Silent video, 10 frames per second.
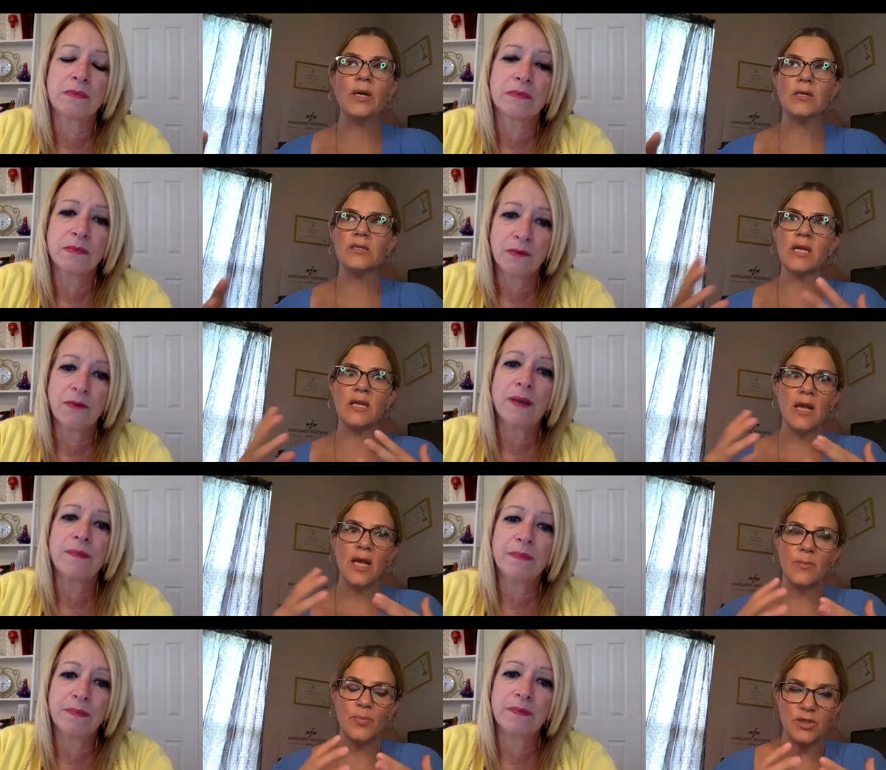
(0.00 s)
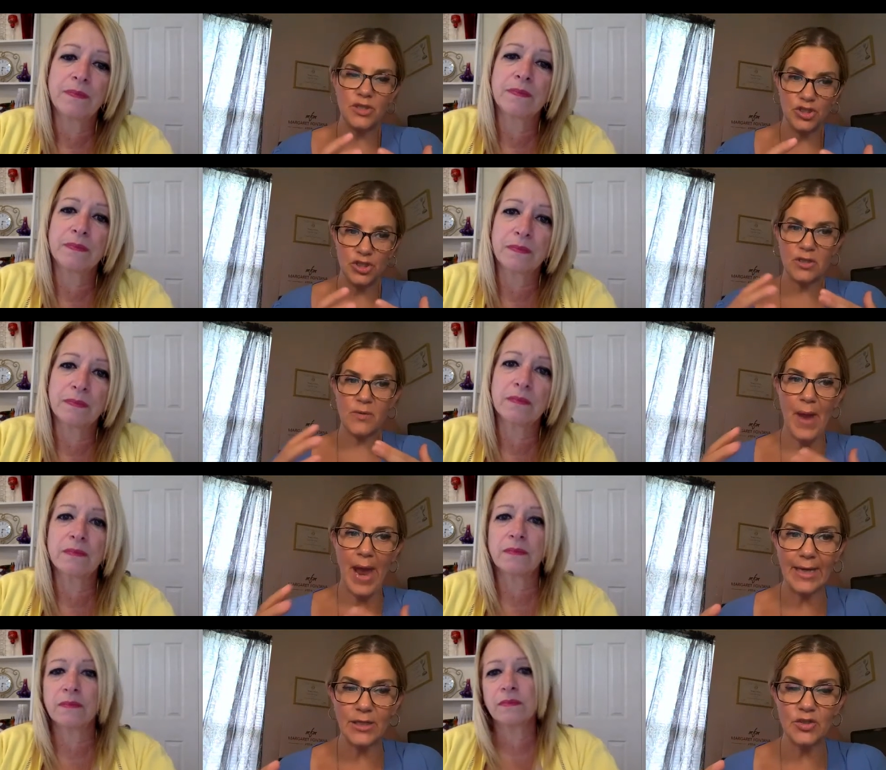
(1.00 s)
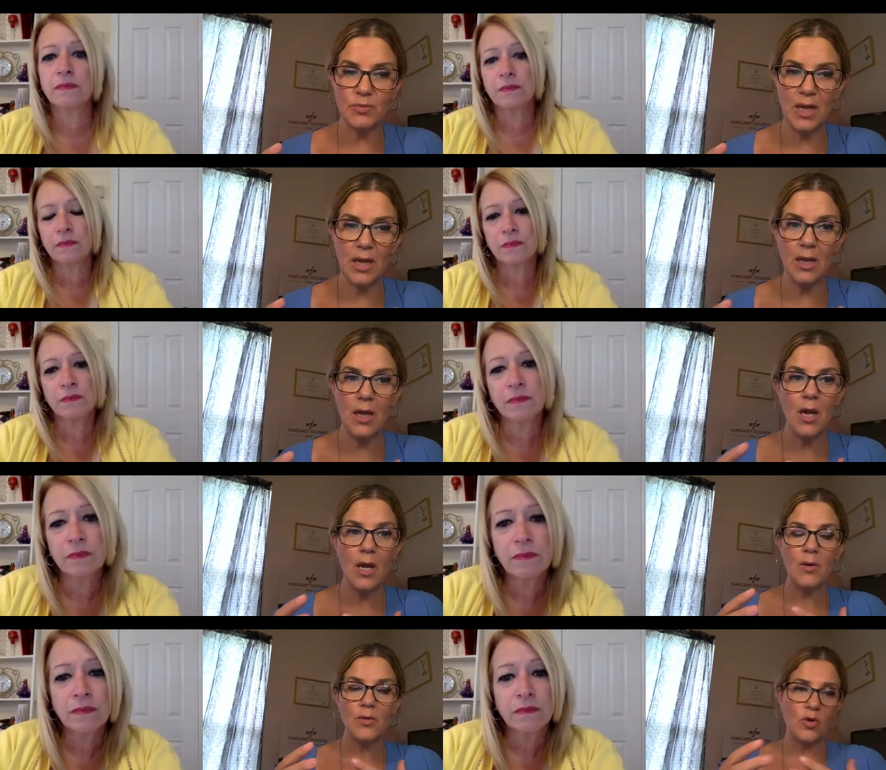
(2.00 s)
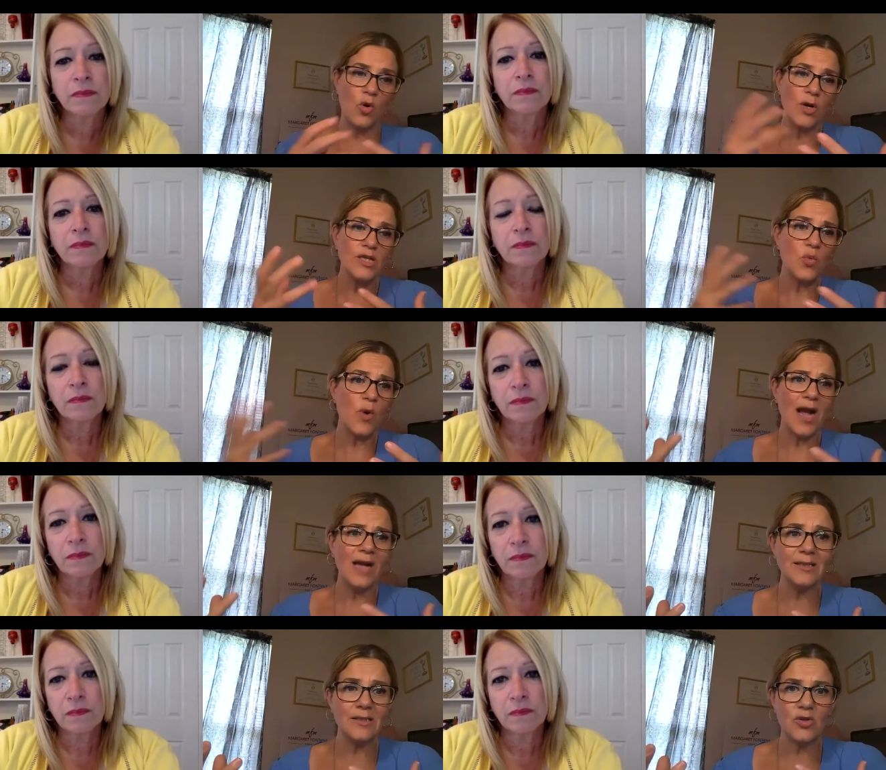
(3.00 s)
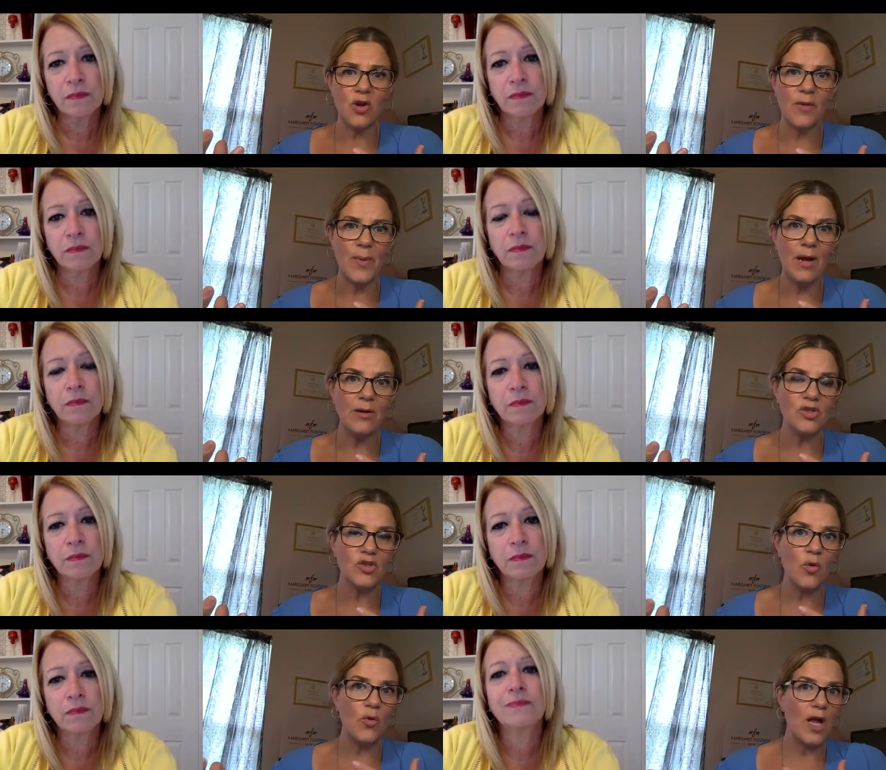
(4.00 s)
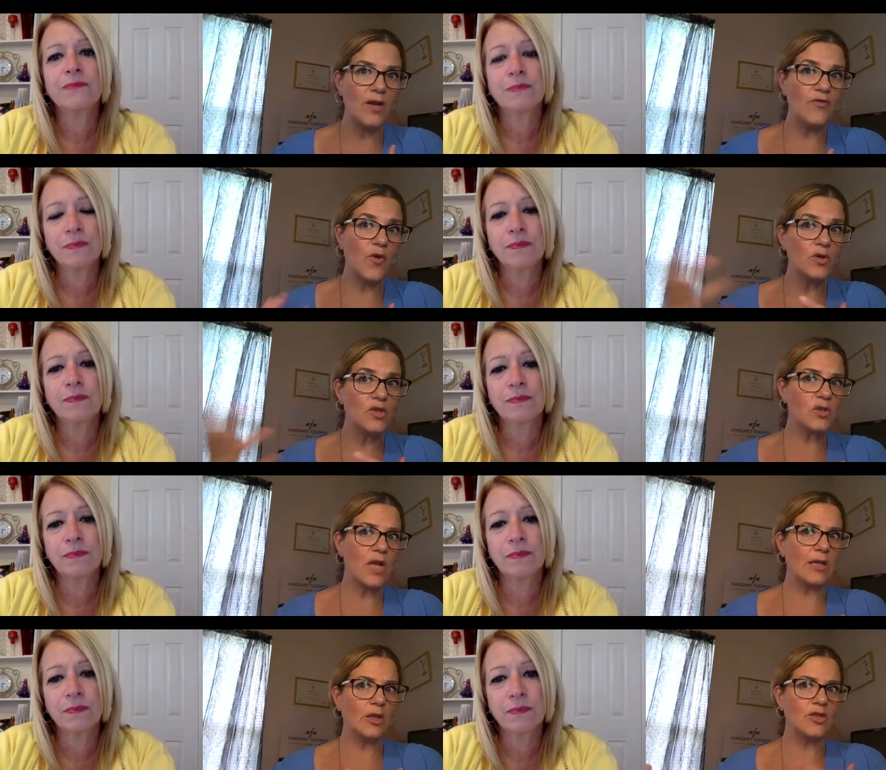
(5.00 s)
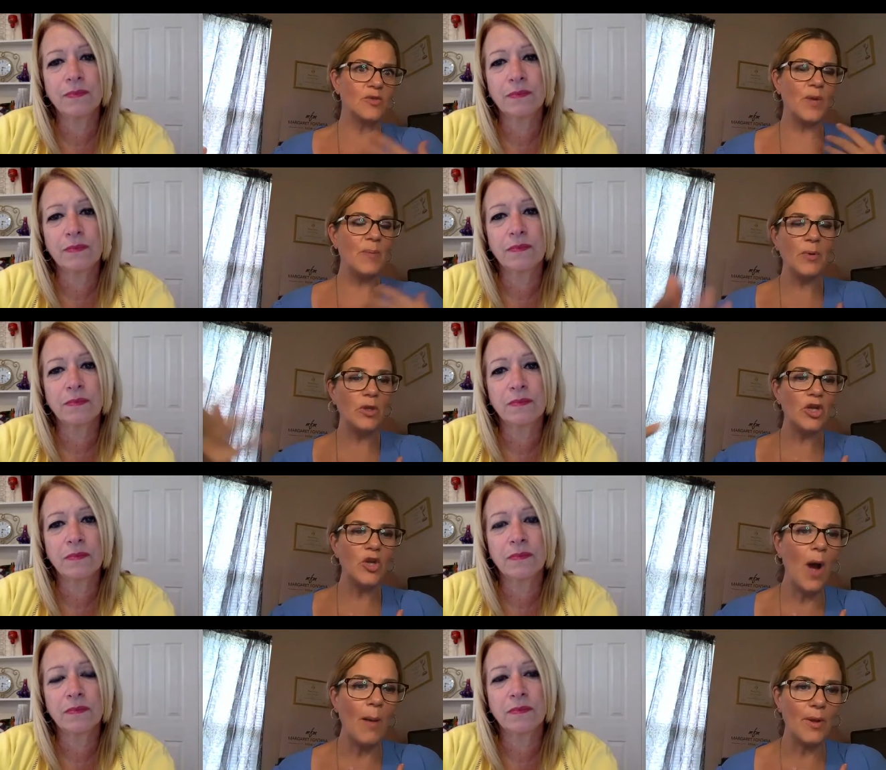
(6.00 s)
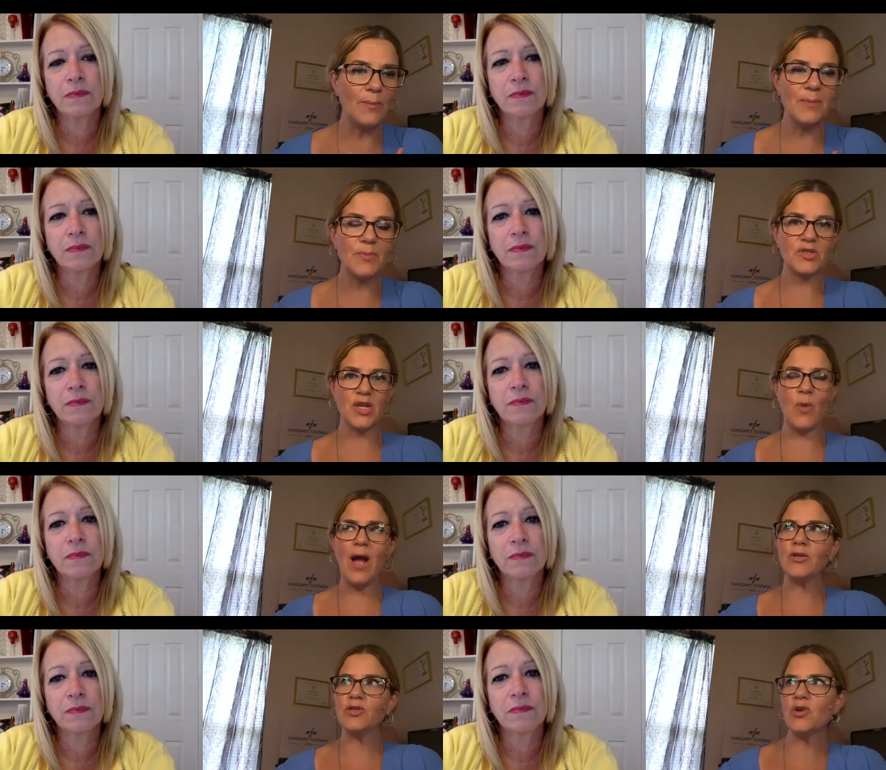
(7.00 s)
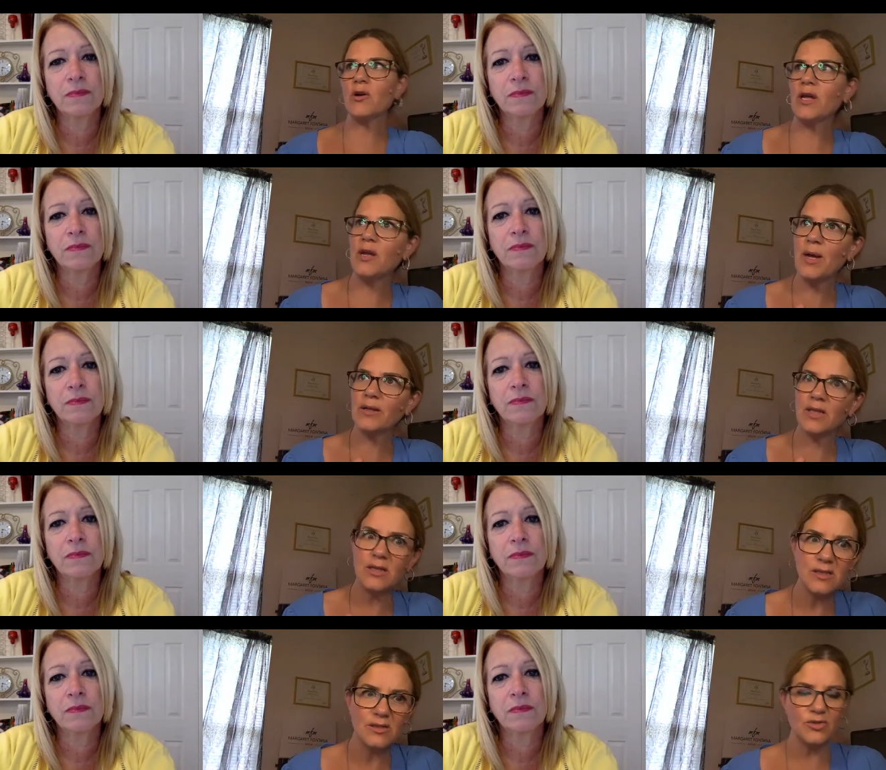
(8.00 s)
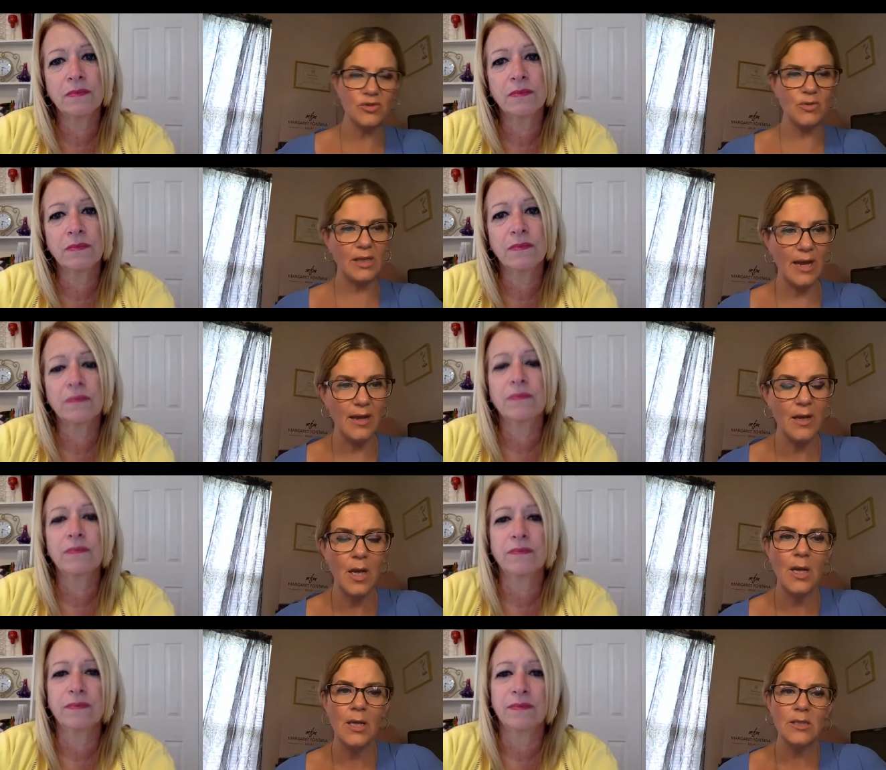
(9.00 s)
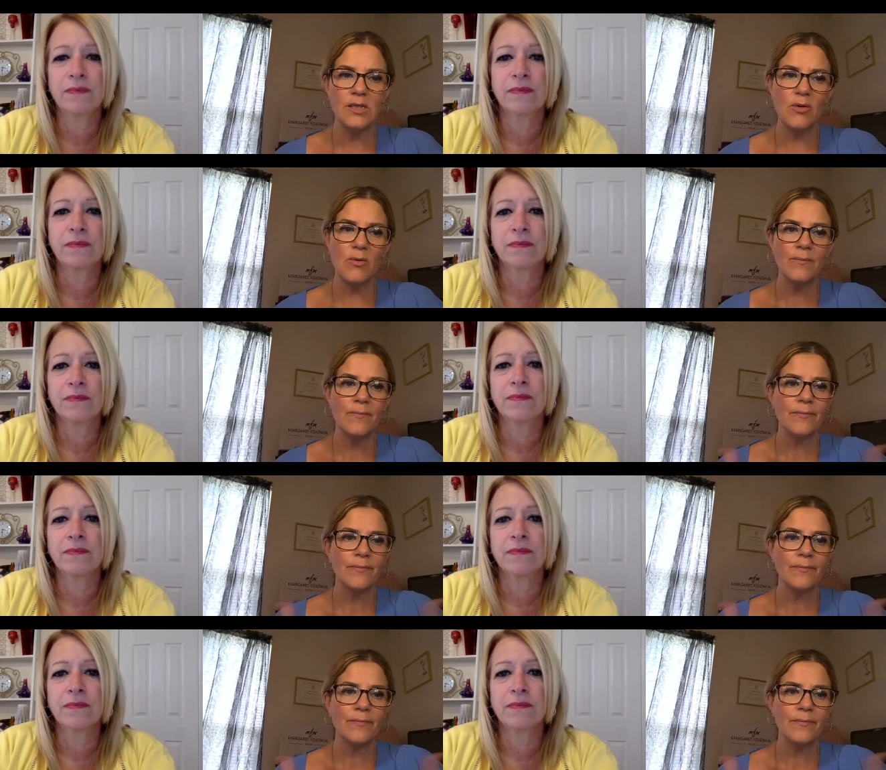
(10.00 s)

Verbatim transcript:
Speaker 1: because it it positioned and packaged me according to what I like to talk about. So and folks like look people look you up and people say, "Wow, you're talking about this and you're doing that." So